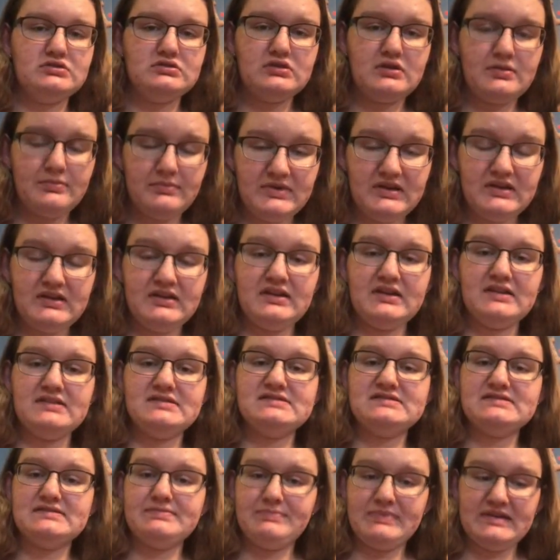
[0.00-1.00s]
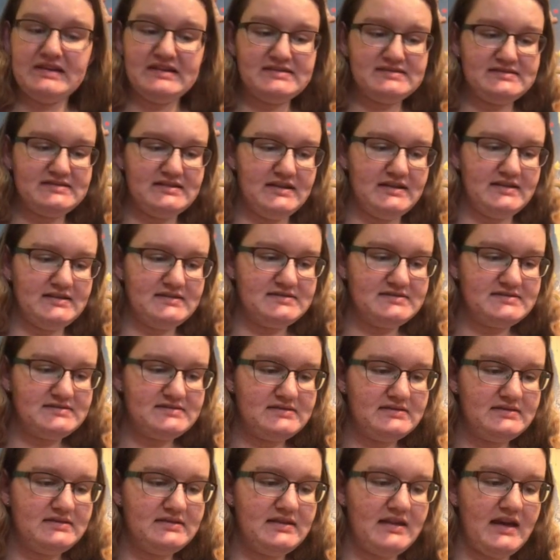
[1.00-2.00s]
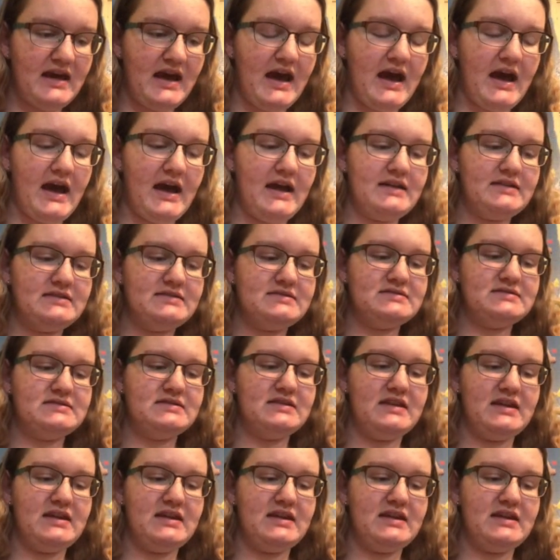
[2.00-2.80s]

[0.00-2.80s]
chameleon species that